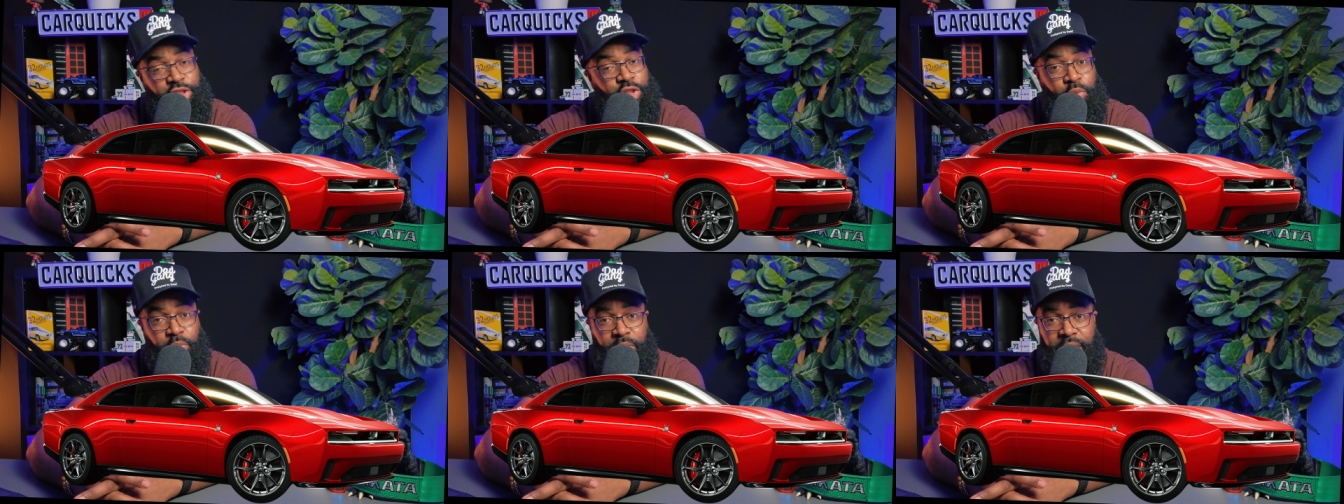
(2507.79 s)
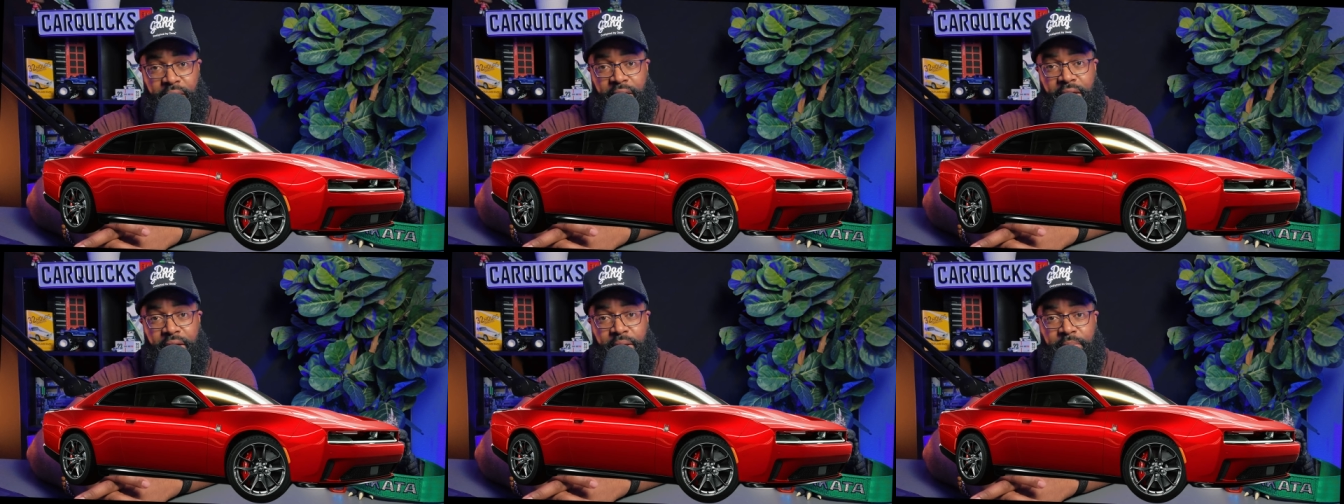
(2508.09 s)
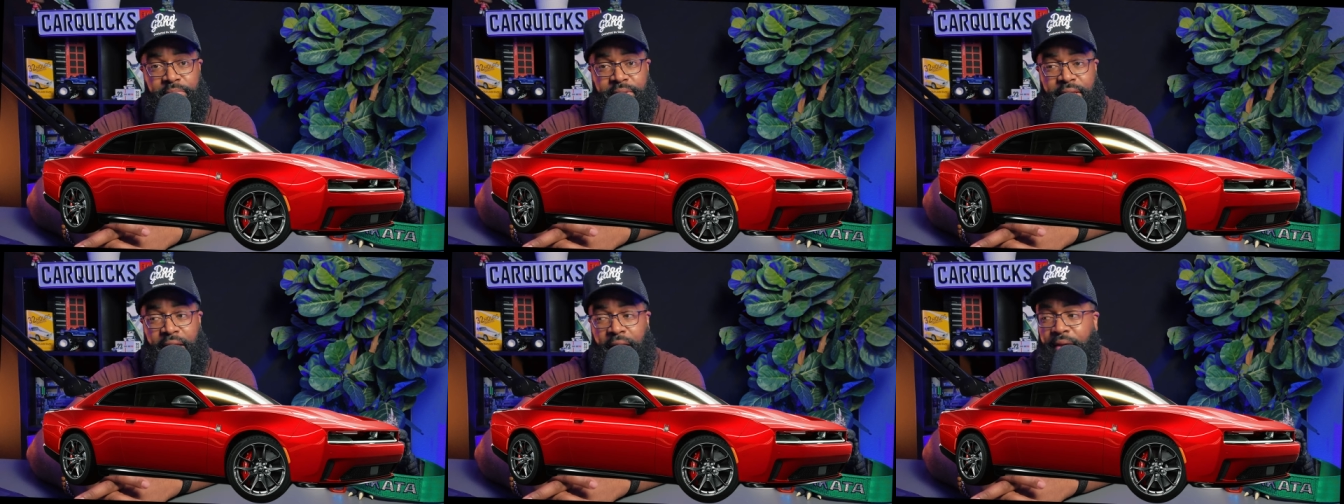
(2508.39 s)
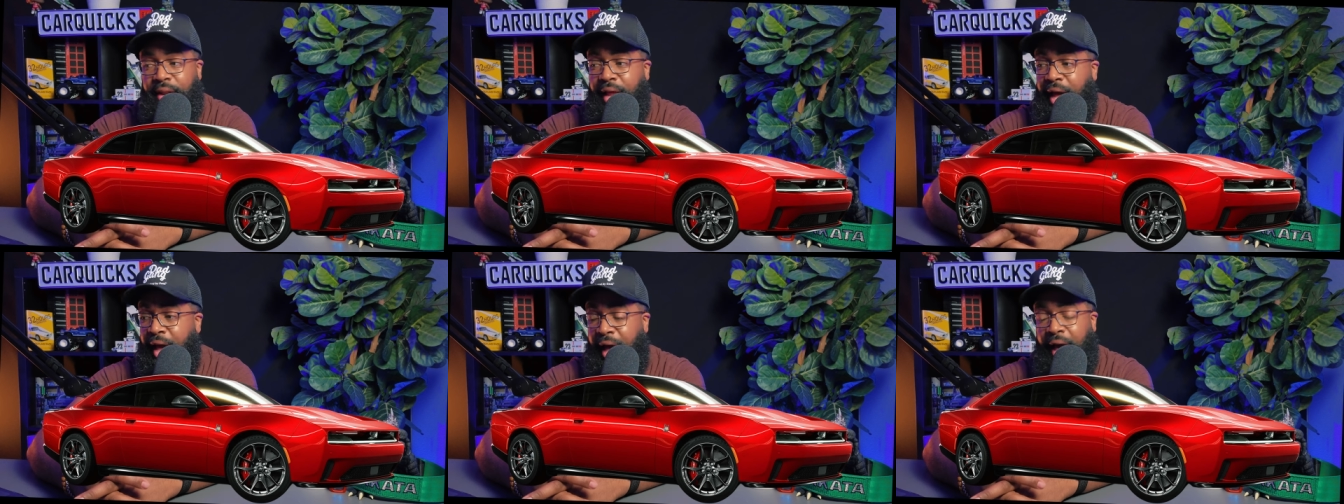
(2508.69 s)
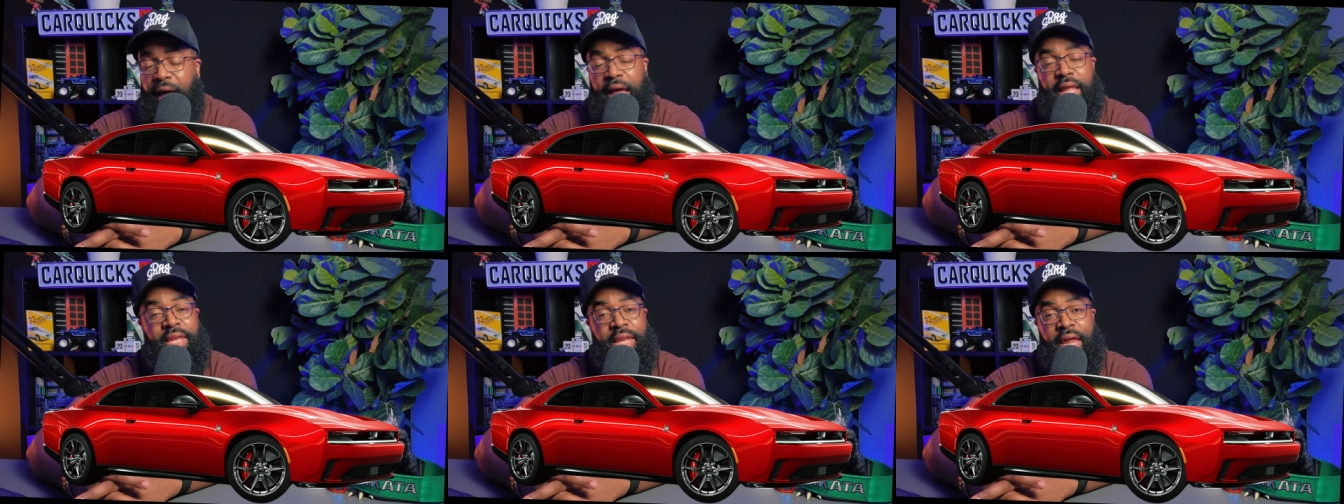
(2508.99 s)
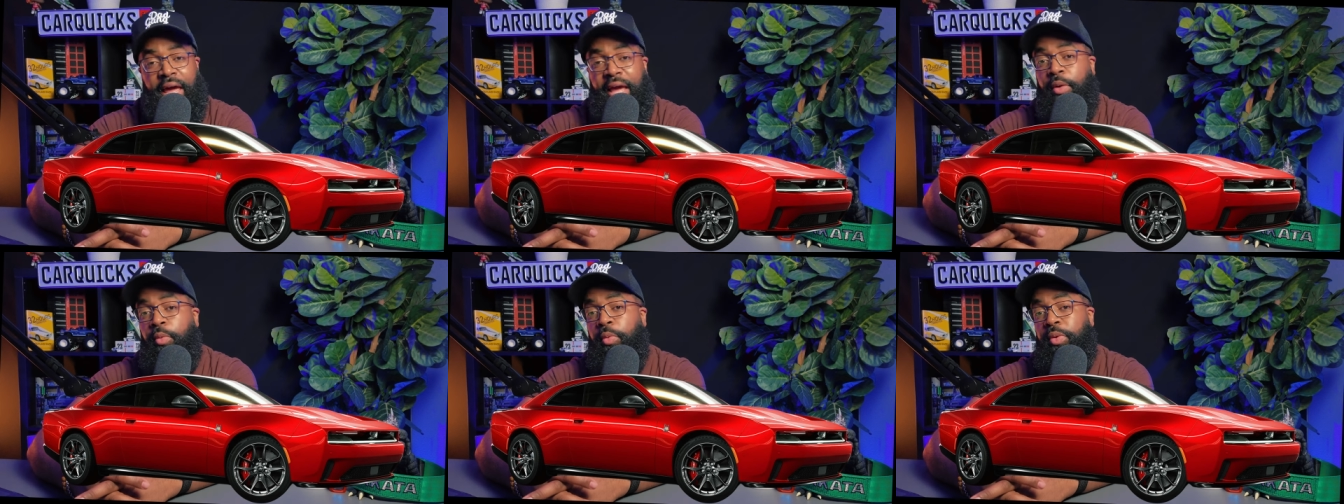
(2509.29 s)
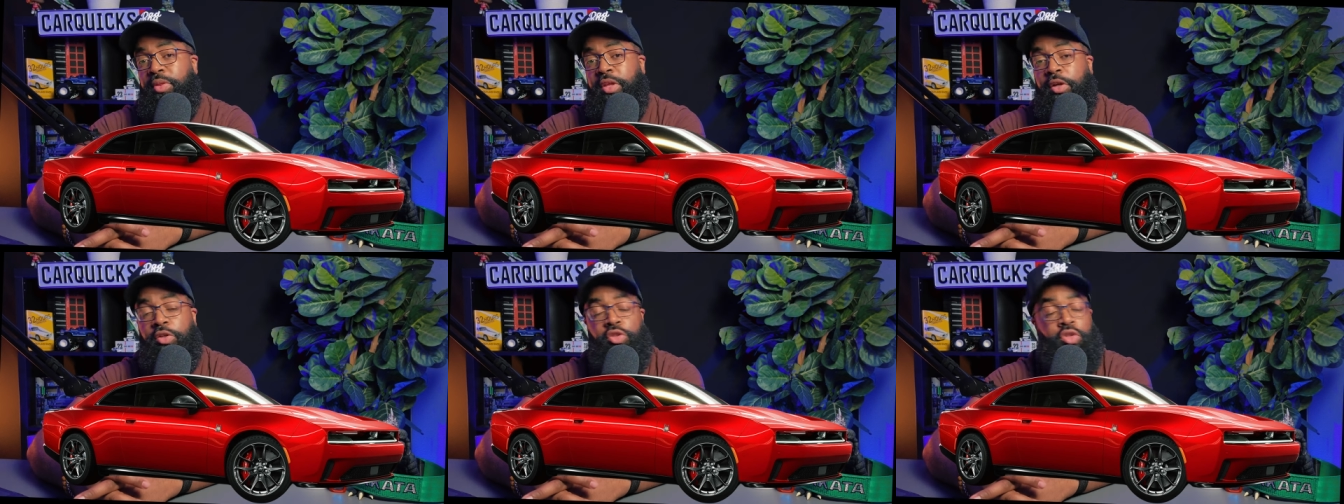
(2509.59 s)
one that comes out. I like
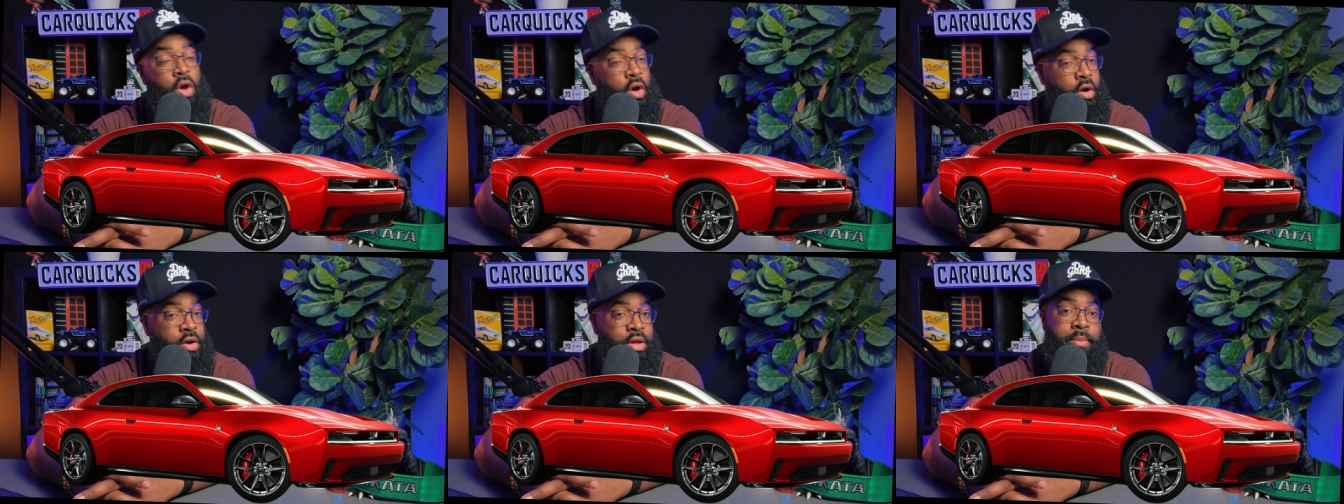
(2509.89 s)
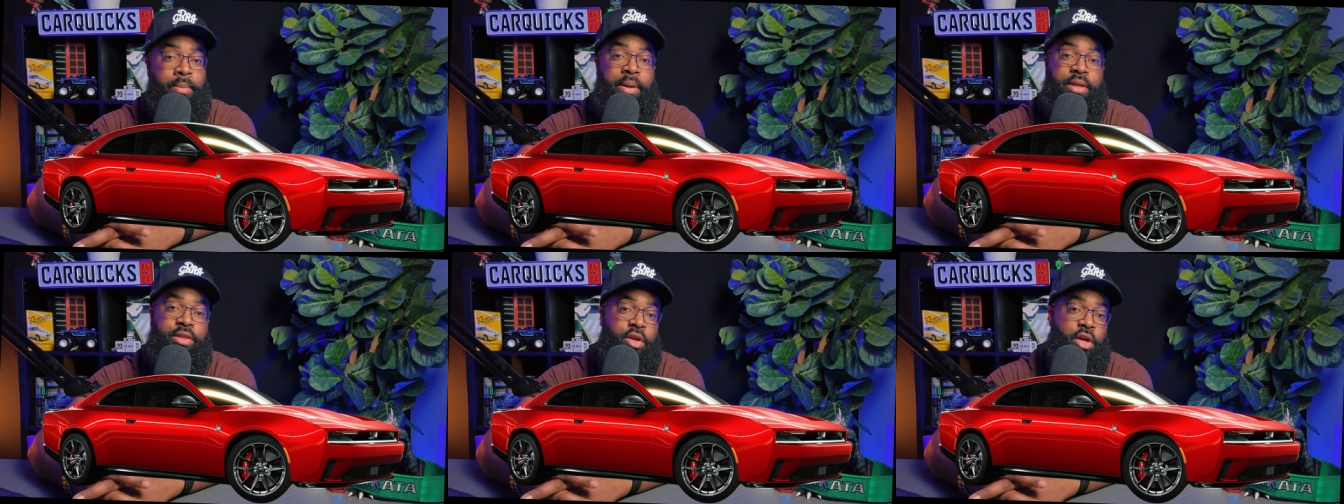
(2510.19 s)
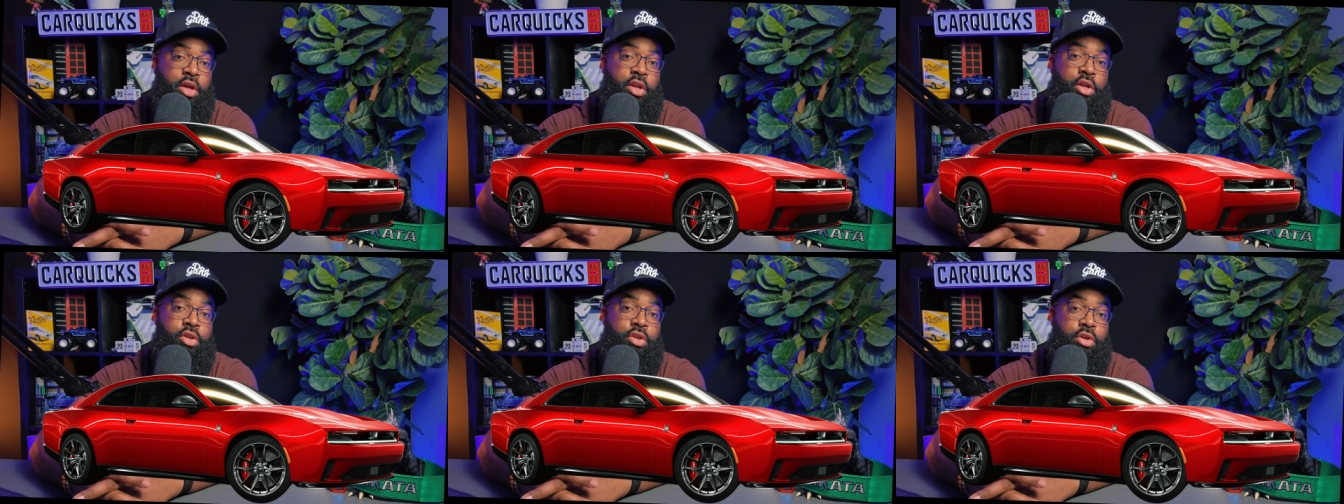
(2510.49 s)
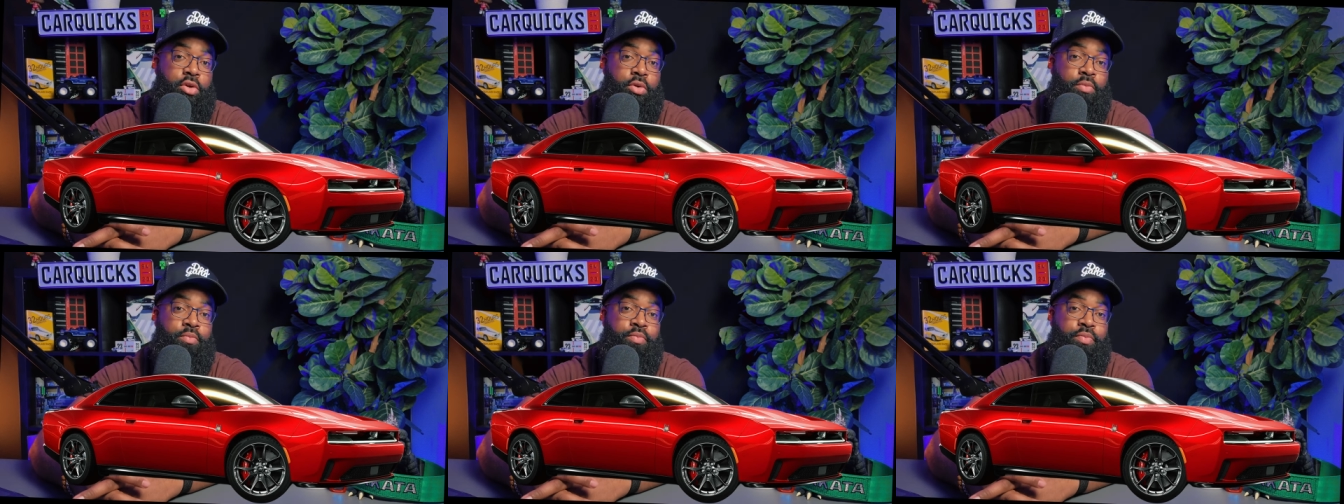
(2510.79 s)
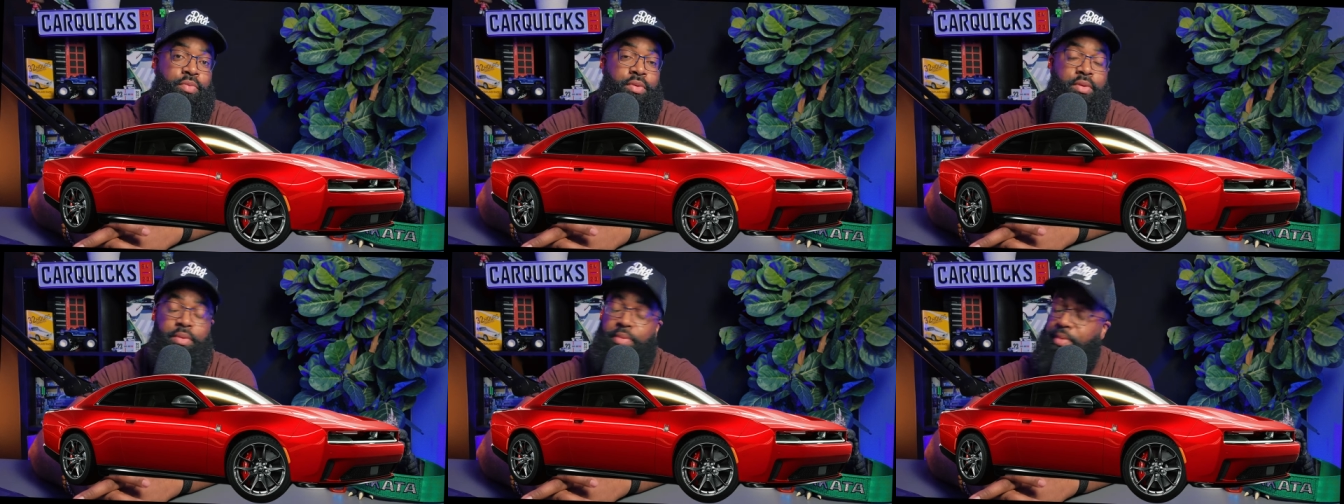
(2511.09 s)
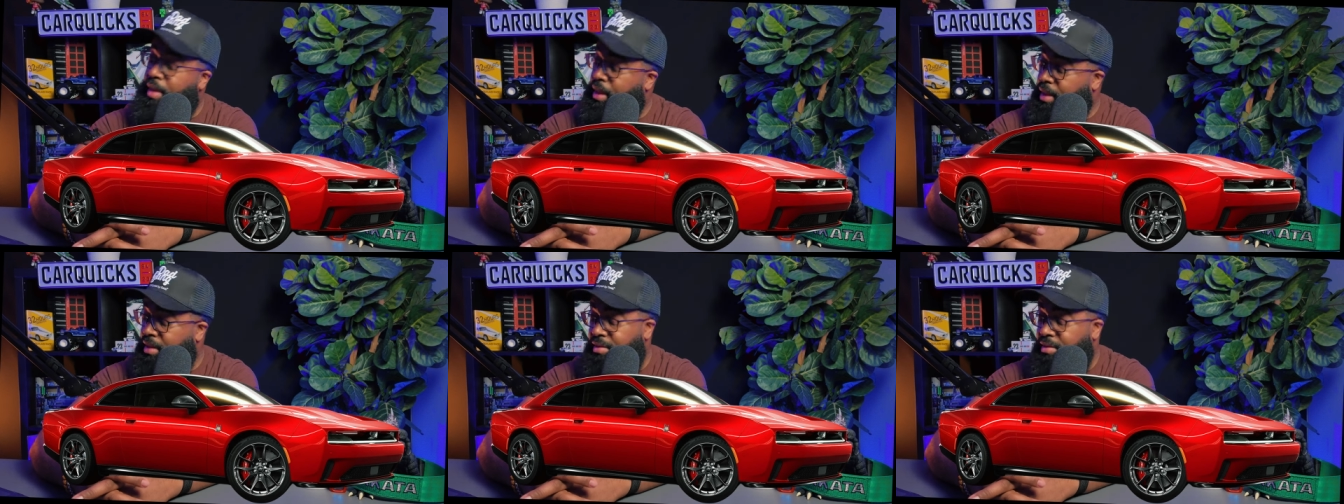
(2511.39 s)
what they're talking about they're going to do. It's